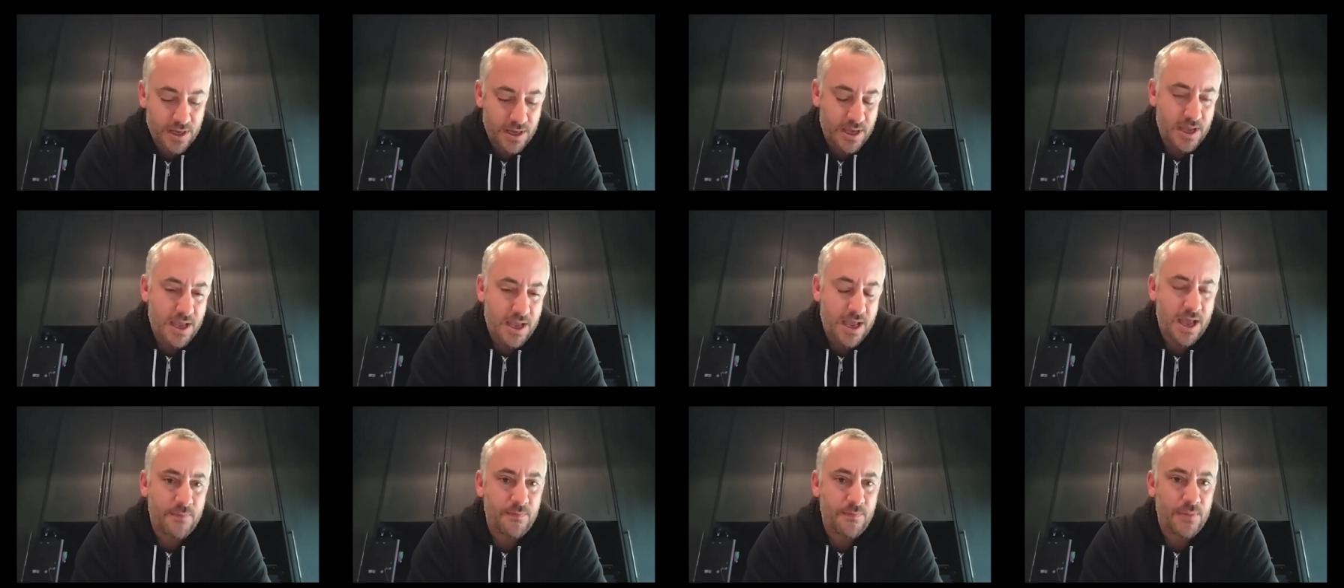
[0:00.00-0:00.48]

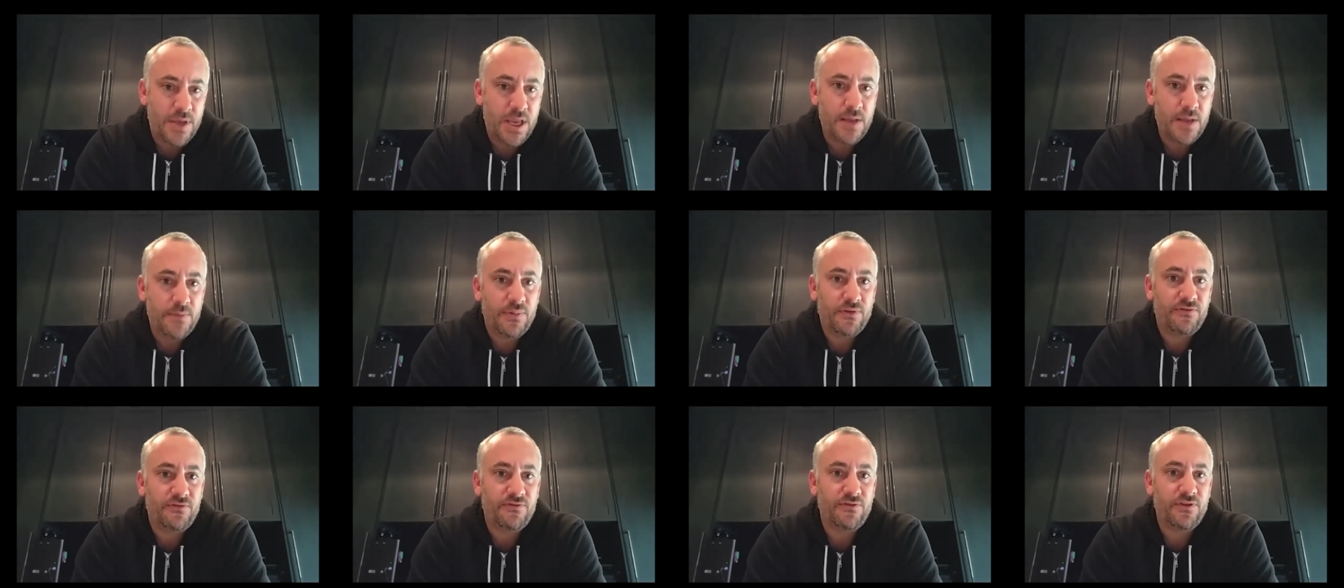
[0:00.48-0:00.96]
And
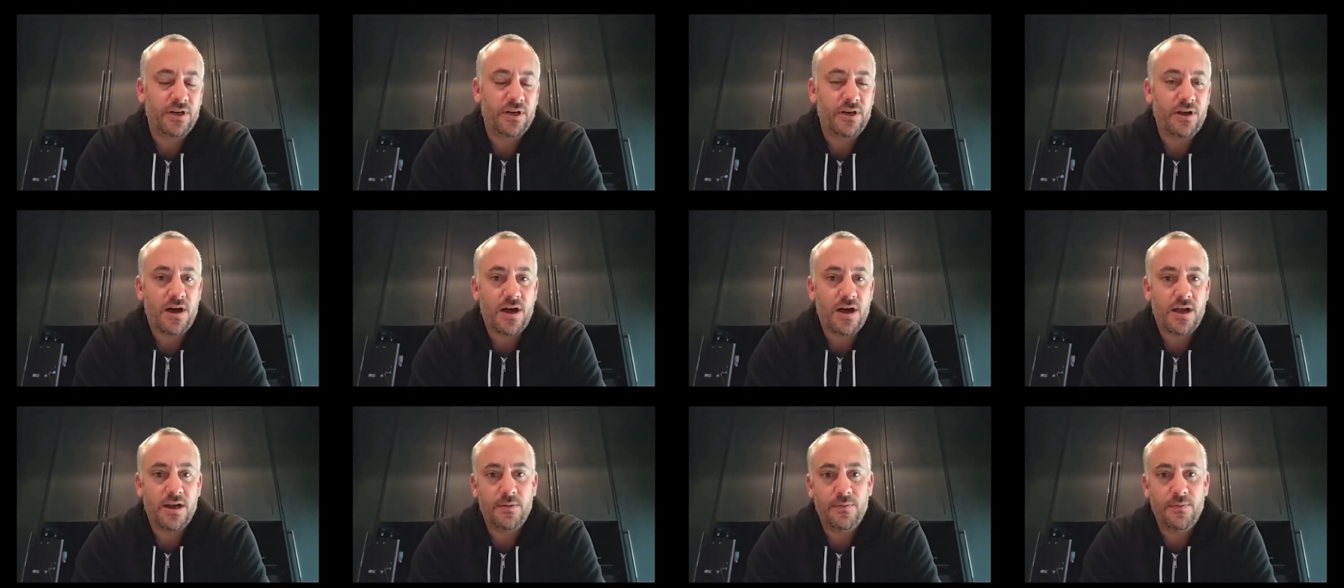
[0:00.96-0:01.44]
people
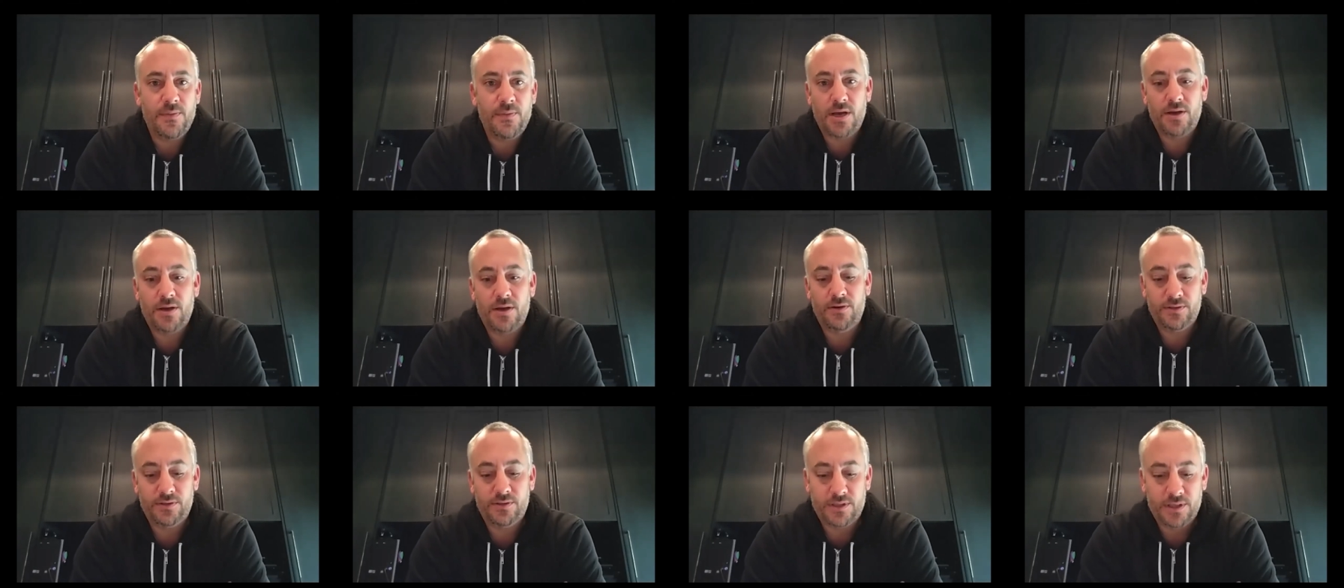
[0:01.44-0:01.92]
forgot
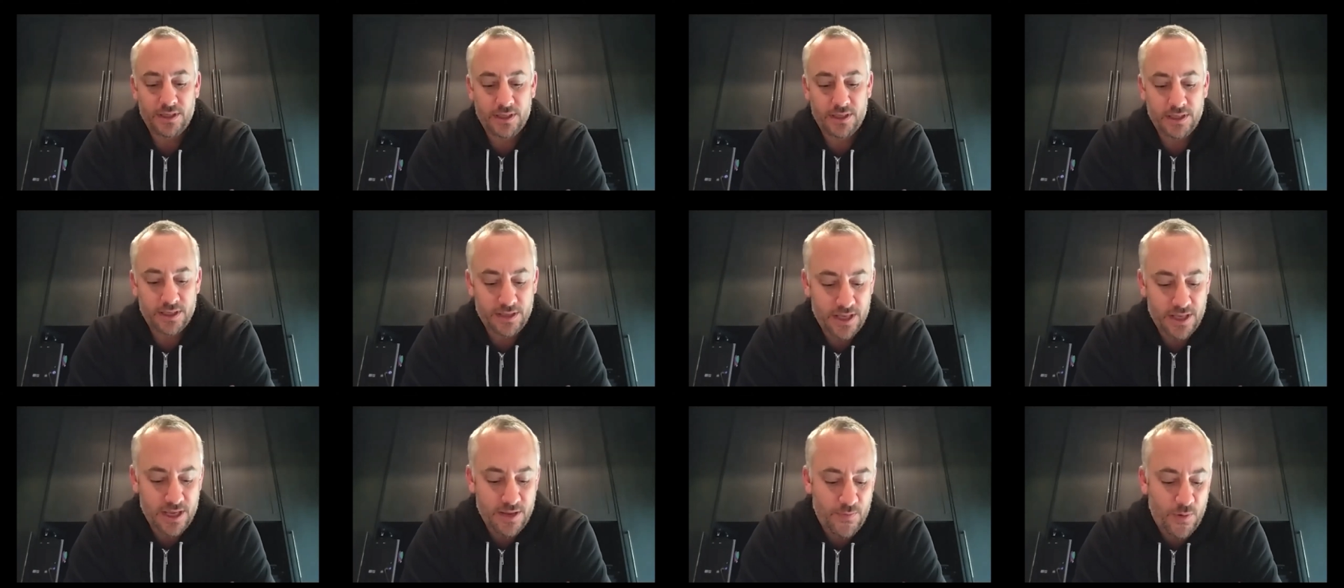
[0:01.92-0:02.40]
about
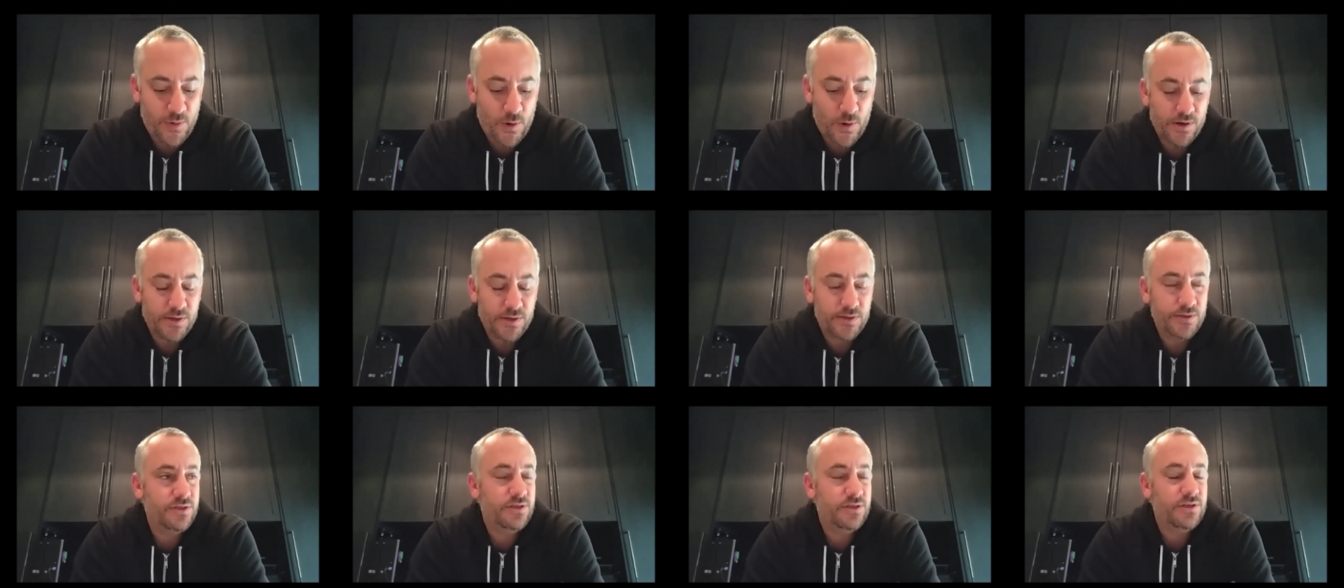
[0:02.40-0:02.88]
the
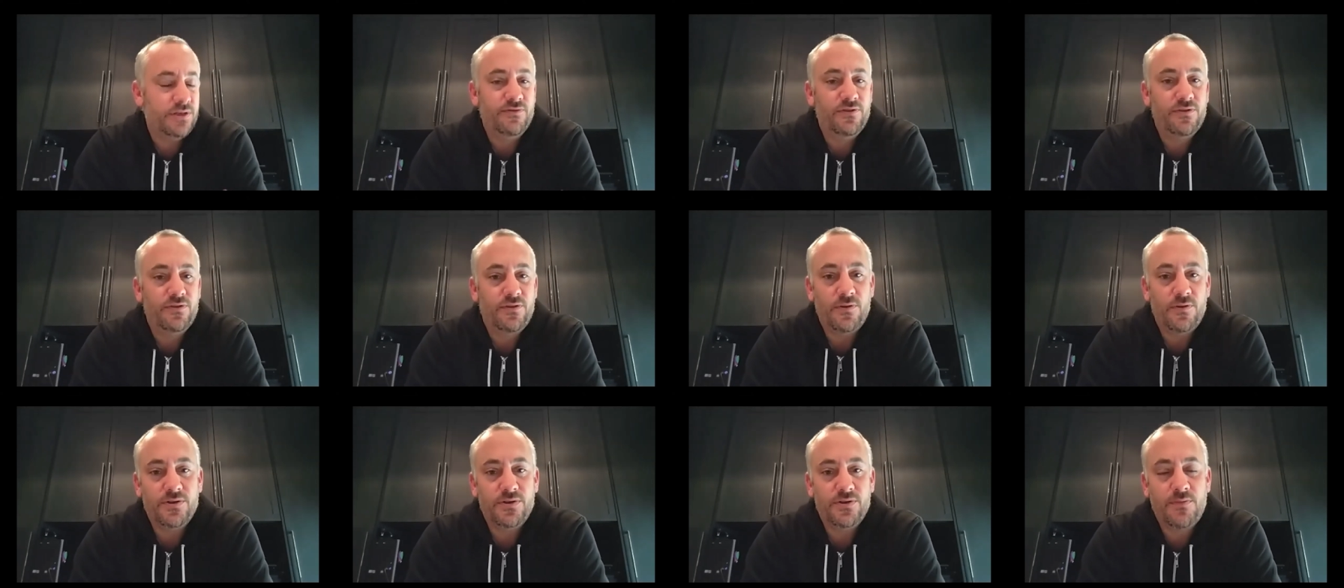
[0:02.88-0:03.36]
importance of
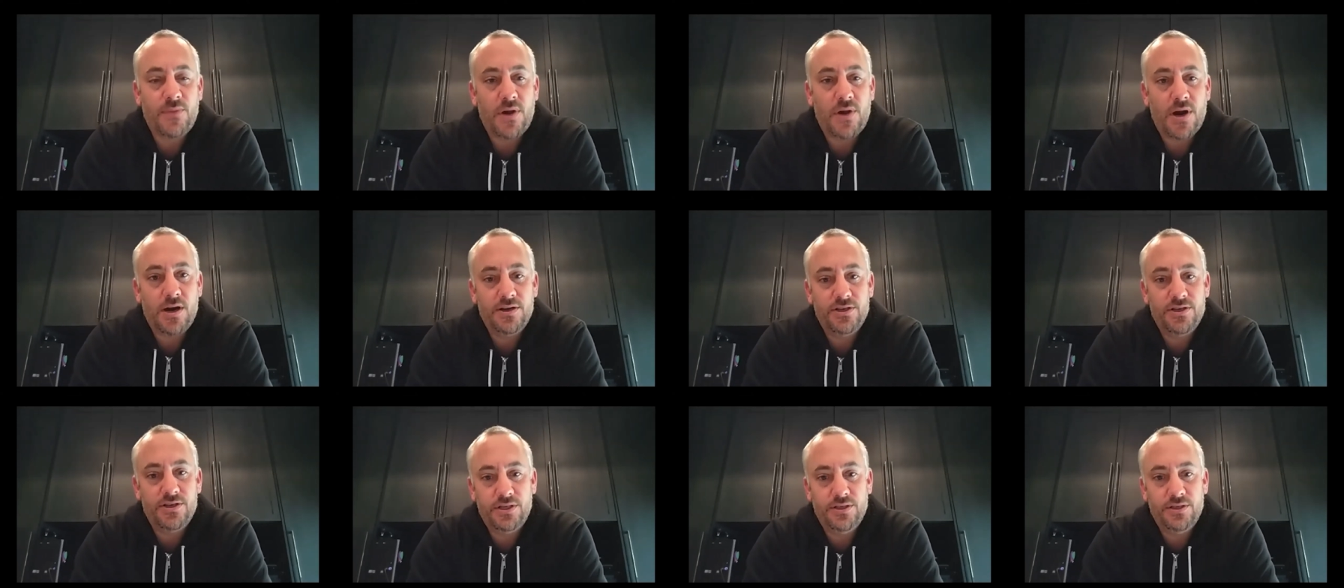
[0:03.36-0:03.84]
gross
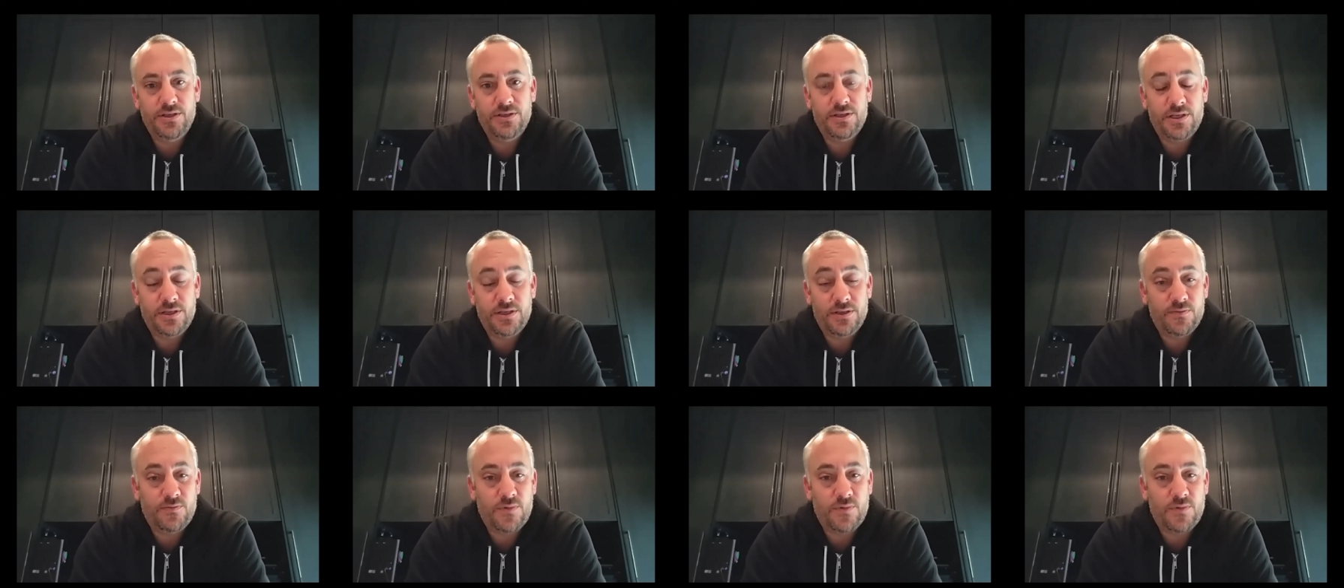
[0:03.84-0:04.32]
margins
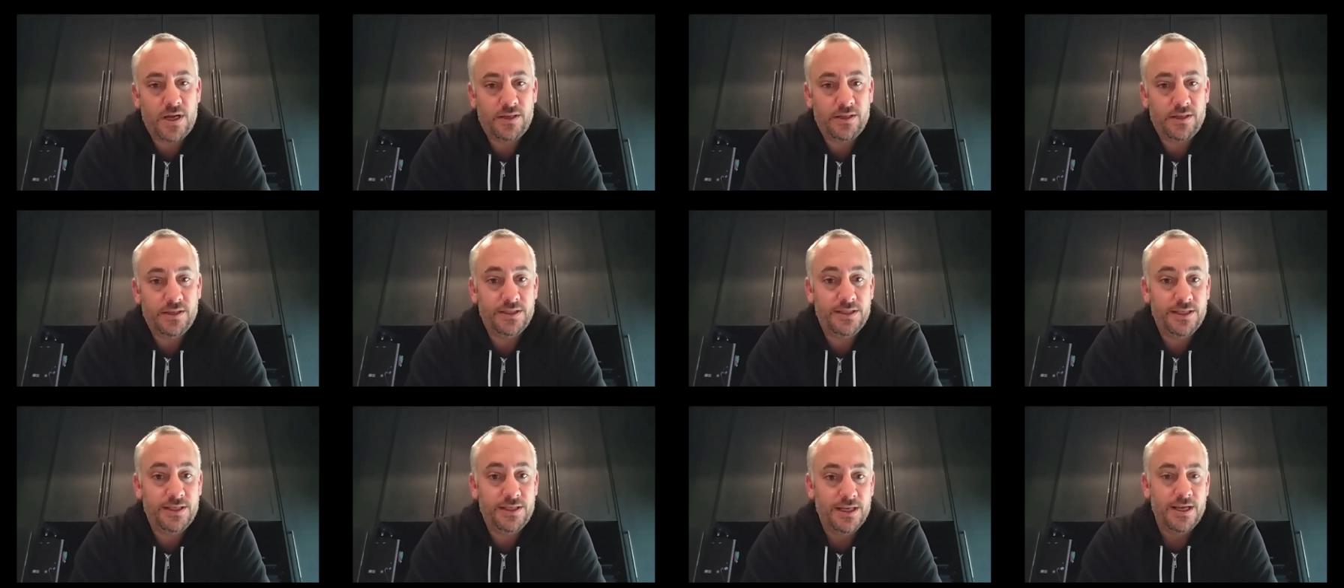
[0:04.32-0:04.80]
as well
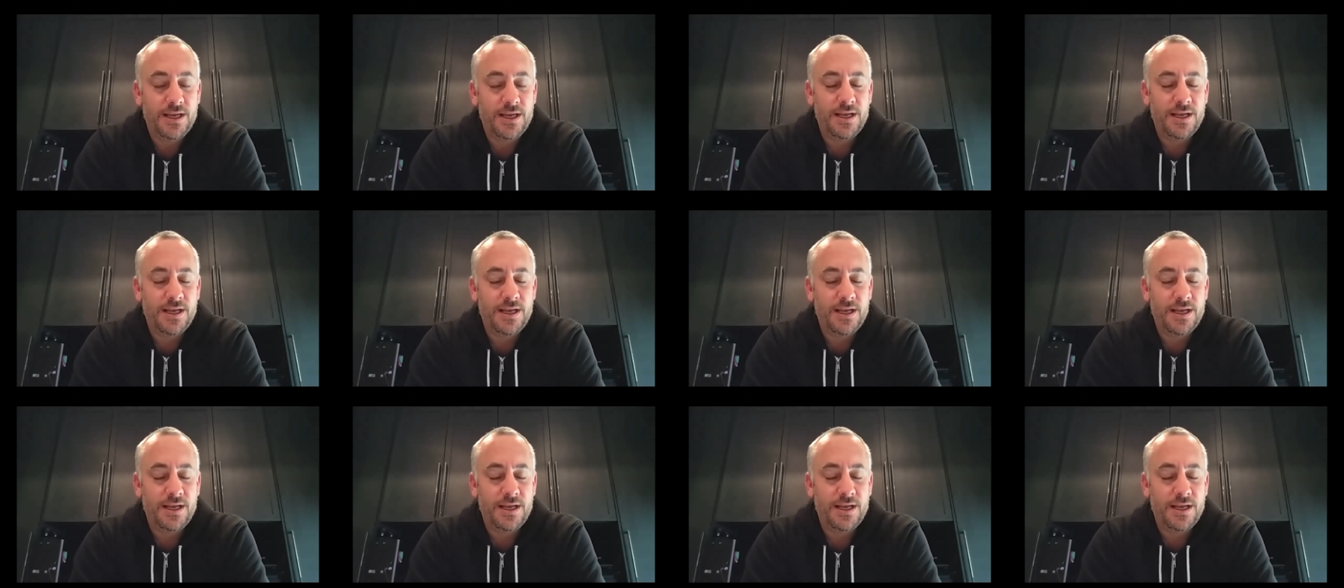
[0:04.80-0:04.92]
as